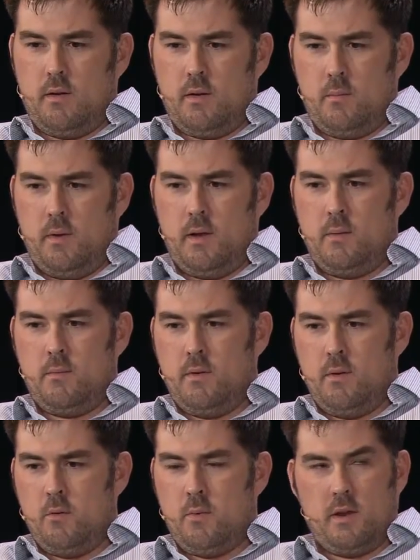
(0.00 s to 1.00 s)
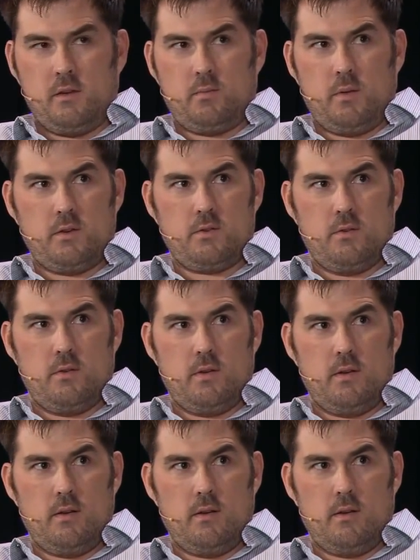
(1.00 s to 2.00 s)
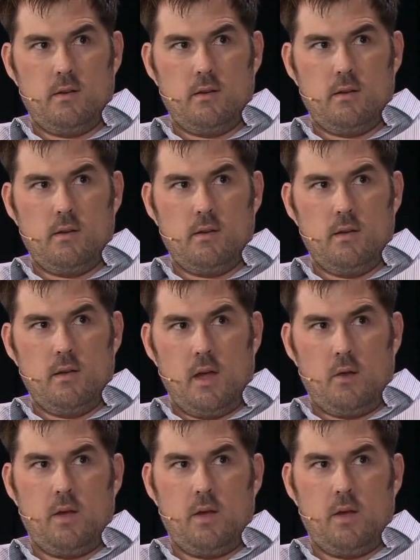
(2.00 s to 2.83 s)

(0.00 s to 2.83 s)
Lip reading: I mean, I'm nobody special. I